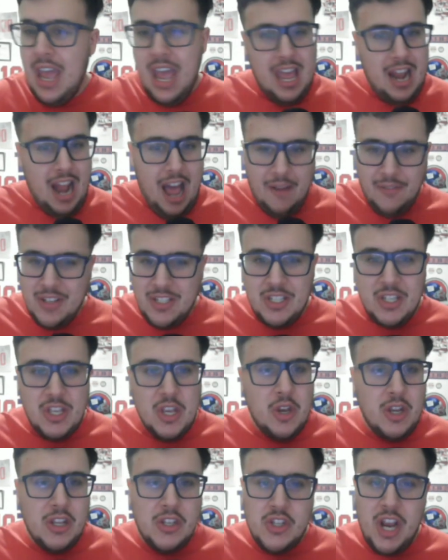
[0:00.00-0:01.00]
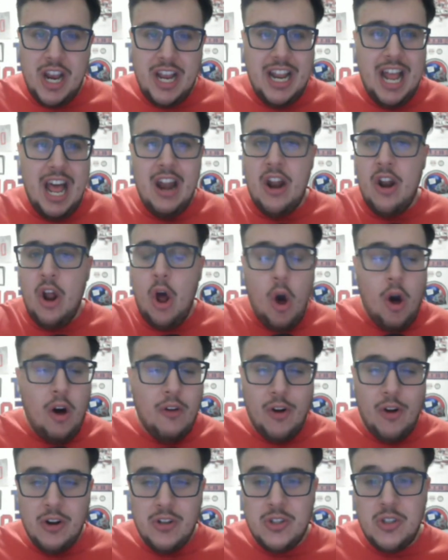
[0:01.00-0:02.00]
And obviously, you can check it out on all
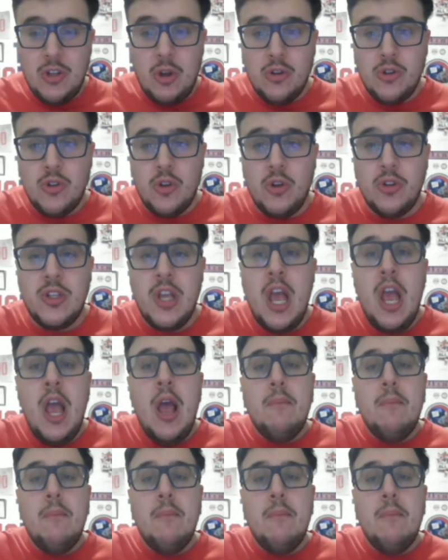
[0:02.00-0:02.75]
of our socials.